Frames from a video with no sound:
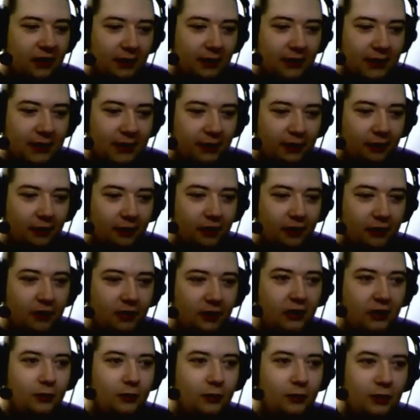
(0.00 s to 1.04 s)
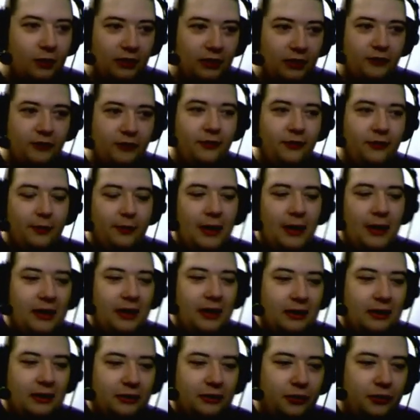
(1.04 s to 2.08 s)
here. We're going to flip back
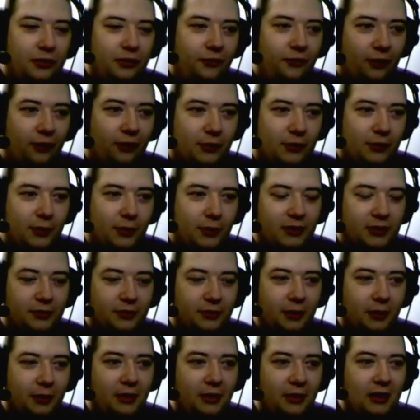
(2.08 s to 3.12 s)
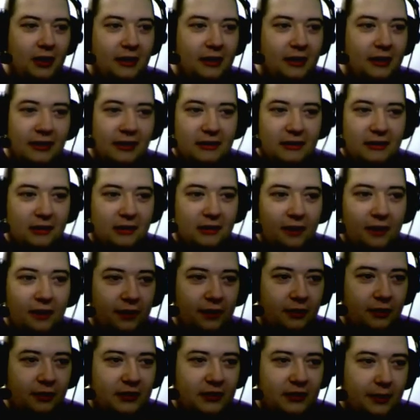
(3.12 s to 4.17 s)
into first-person mode. They still haven't
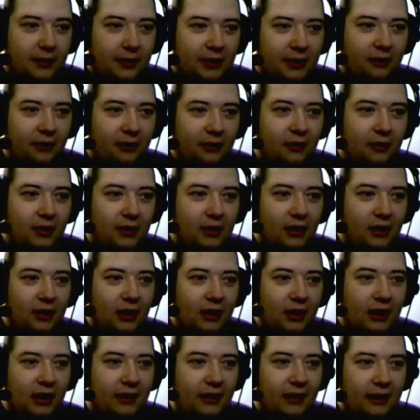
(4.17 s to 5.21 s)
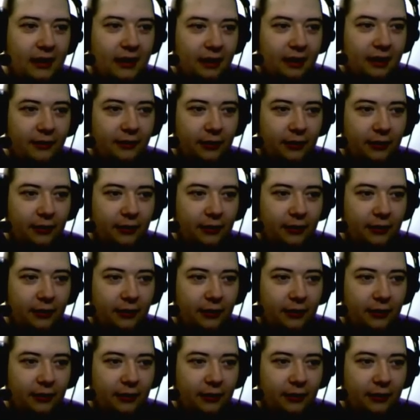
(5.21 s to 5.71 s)
noticed I'm here. And now the grill